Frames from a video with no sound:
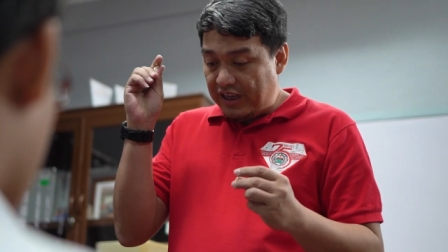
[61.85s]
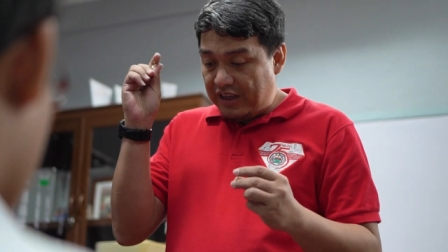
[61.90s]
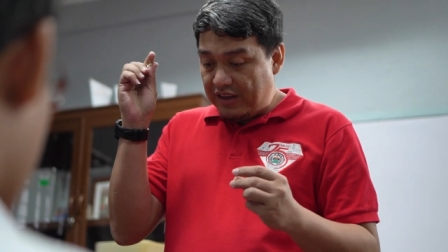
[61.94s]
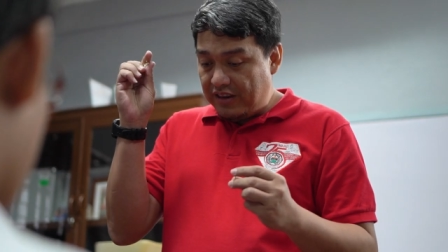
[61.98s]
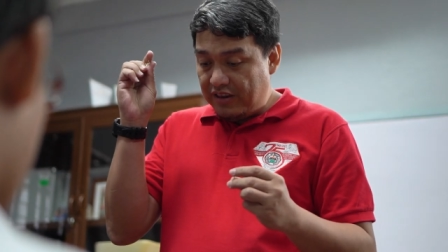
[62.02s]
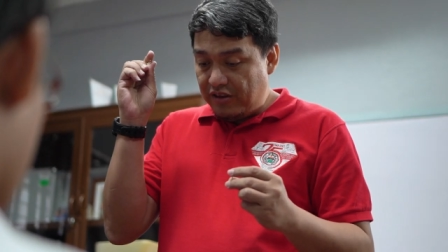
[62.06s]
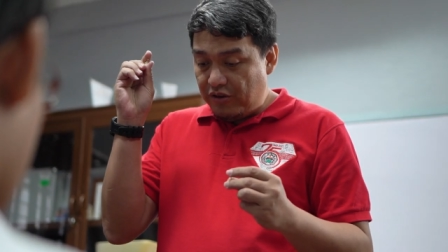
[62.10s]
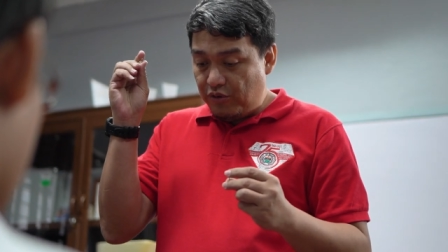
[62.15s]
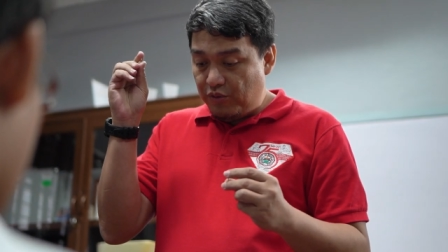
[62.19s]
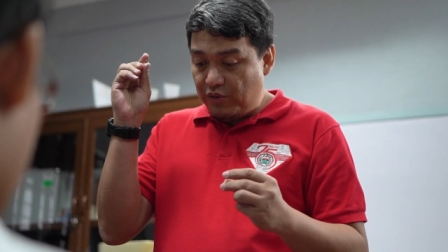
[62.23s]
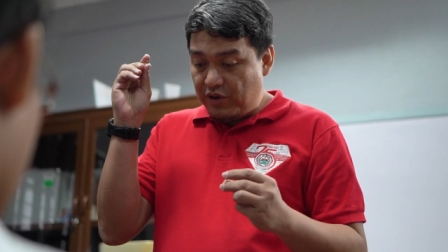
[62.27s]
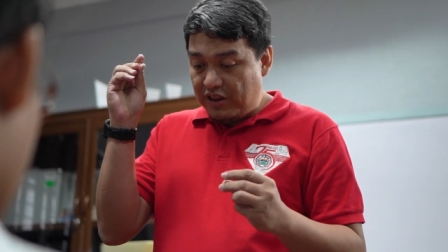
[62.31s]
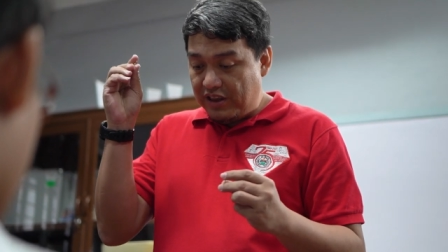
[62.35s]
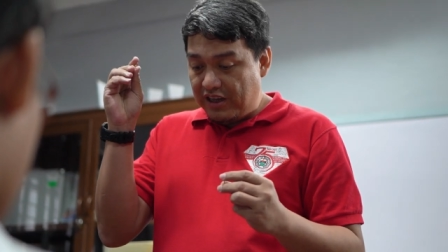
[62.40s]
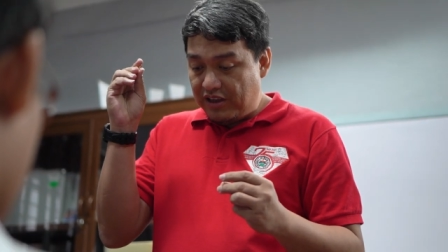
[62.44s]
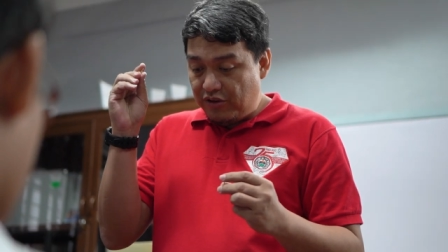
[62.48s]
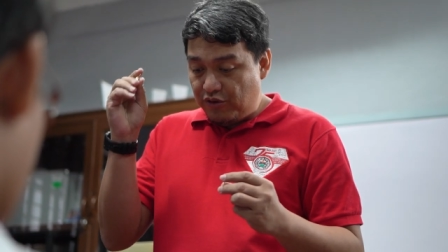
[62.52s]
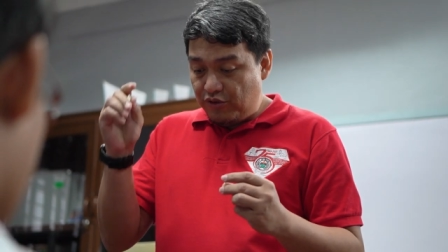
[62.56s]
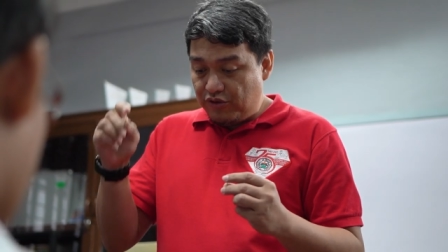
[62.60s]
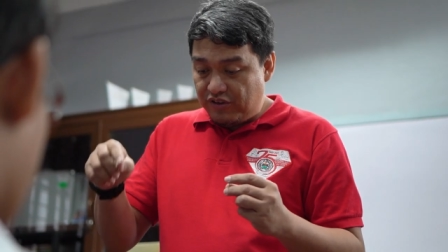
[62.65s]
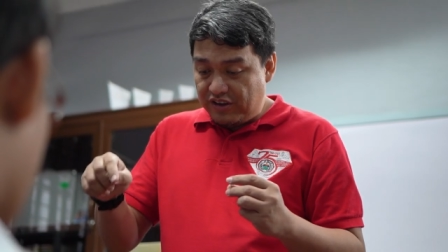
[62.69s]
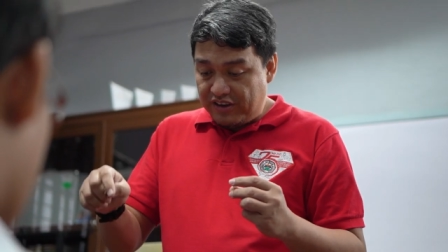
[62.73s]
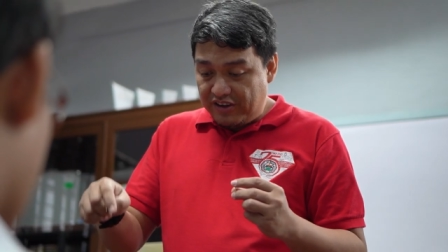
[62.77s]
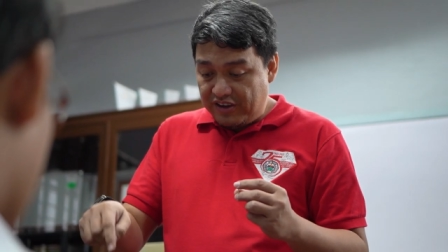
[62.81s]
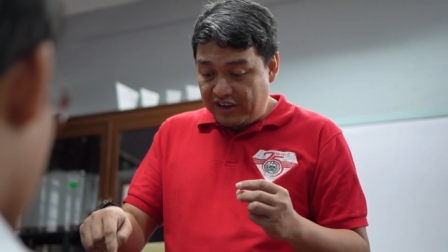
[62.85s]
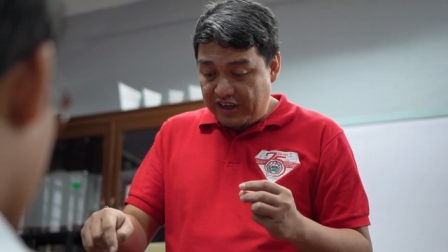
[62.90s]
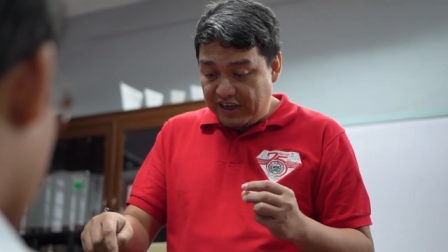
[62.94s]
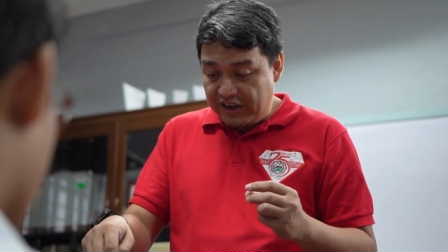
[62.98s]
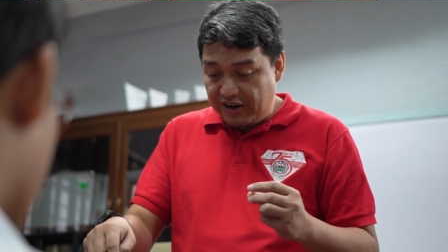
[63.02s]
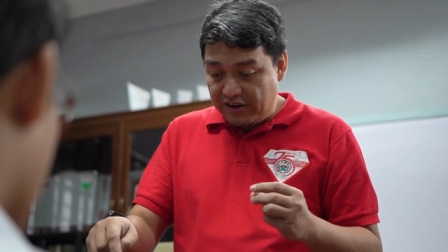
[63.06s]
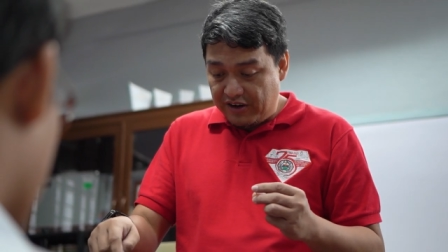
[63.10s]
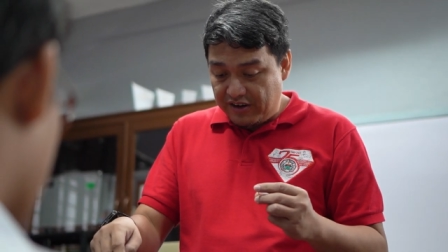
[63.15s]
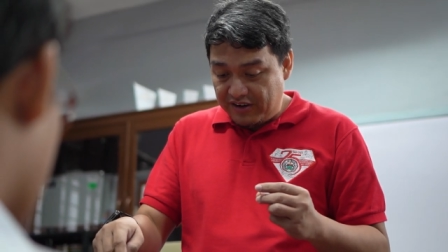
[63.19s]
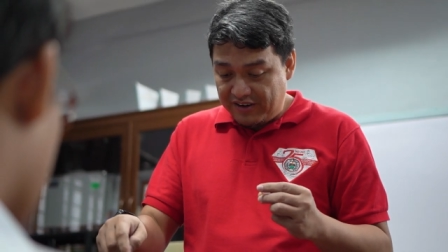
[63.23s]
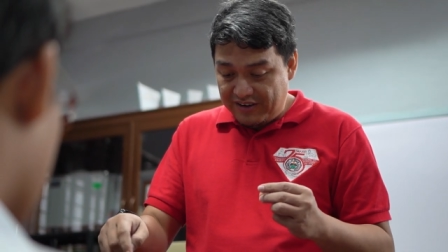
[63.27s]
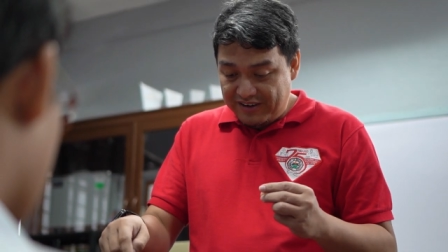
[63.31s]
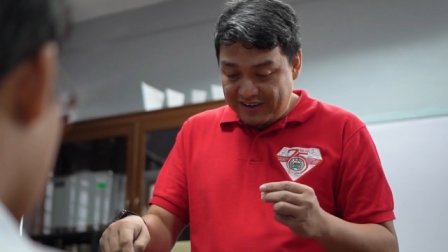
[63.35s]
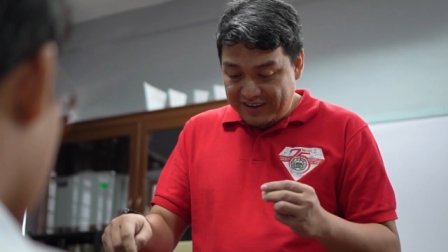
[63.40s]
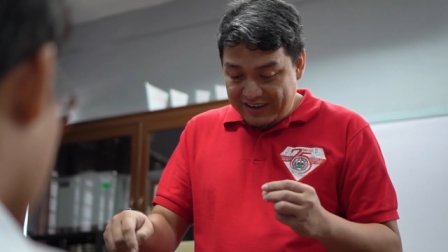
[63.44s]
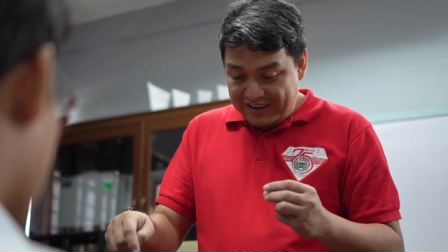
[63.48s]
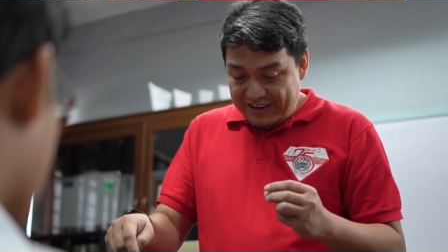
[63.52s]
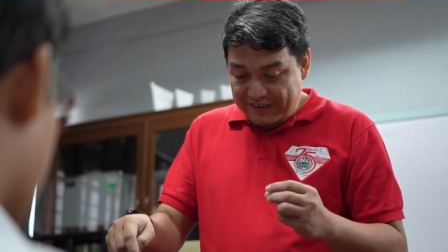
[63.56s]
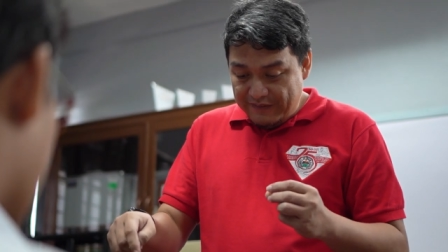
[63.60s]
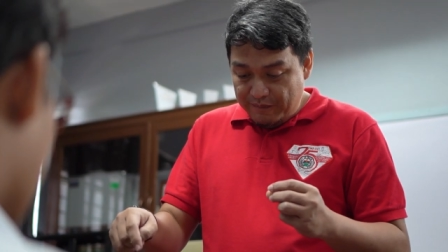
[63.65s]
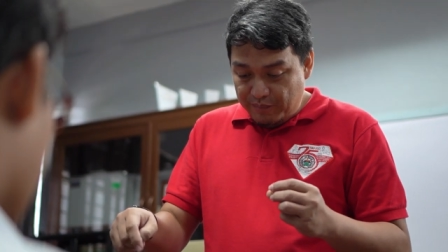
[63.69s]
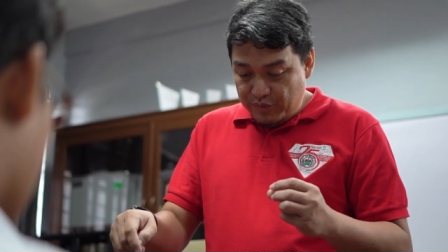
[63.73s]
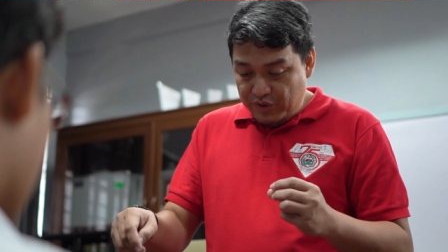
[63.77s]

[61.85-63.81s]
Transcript: projects, collaboration